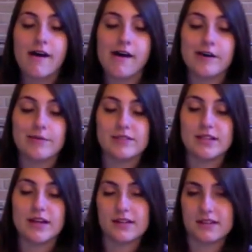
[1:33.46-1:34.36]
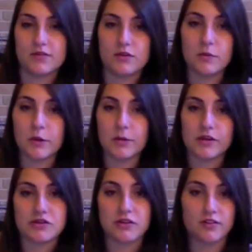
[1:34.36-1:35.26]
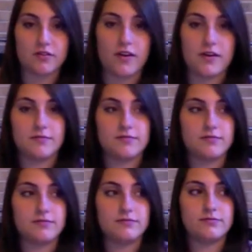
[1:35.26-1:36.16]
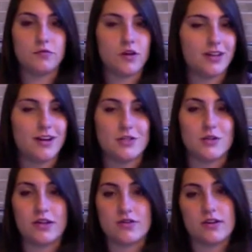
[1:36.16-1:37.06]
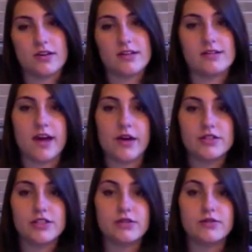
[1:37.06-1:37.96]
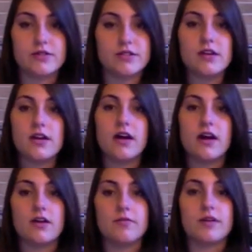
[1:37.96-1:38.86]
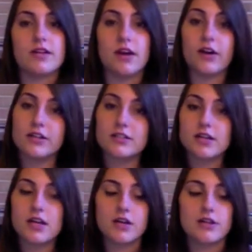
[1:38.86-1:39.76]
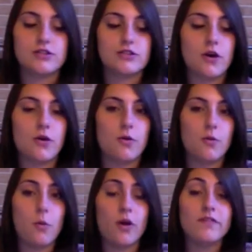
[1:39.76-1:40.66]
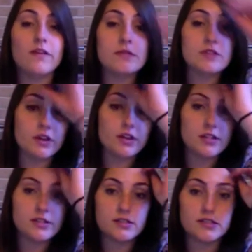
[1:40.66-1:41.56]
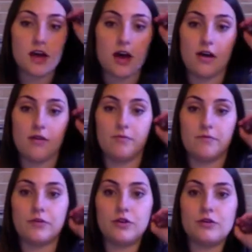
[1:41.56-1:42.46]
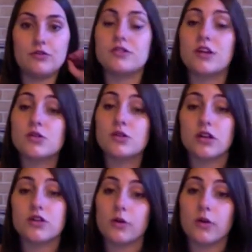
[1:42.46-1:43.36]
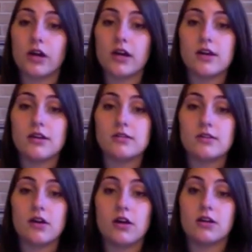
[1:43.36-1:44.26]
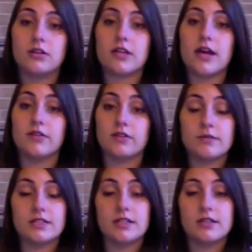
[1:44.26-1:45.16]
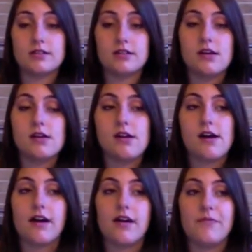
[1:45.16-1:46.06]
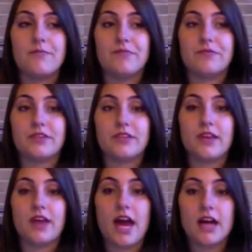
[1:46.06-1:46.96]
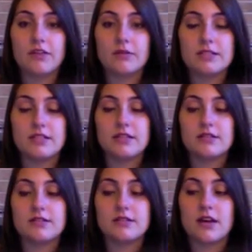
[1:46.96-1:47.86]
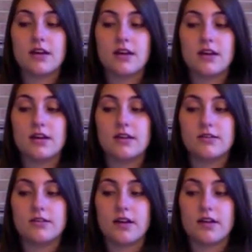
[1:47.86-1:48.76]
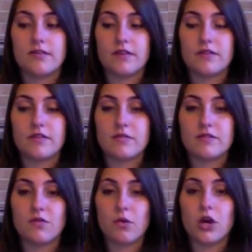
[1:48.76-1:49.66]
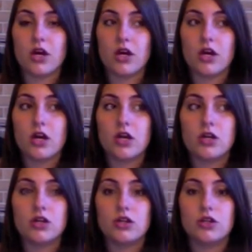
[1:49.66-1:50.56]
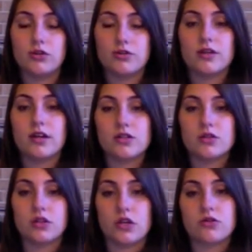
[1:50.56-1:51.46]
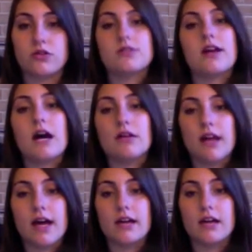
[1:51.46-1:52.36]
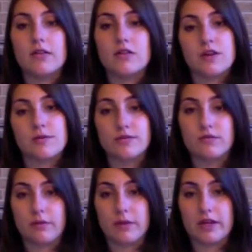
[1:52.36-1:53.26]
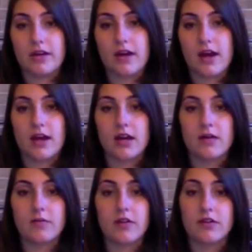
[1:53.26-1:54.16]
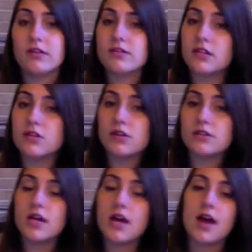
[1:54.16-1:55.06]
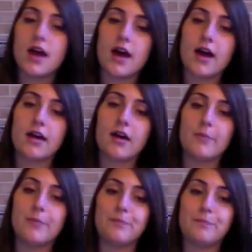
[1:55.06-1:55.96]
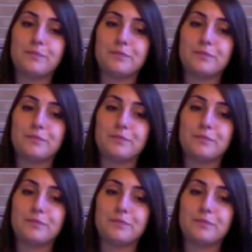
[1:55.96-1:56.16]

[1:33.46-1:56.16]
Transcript: um, to kind of give you a better picture of um, what line drawing is and how it's used um, in art. So one famous artist um, who uses line drawing is called Henri Matisse. Um, Henri Matisse is uh, very famous for using line drawings to outline uh, the shapes of women and um, other things that he draws. And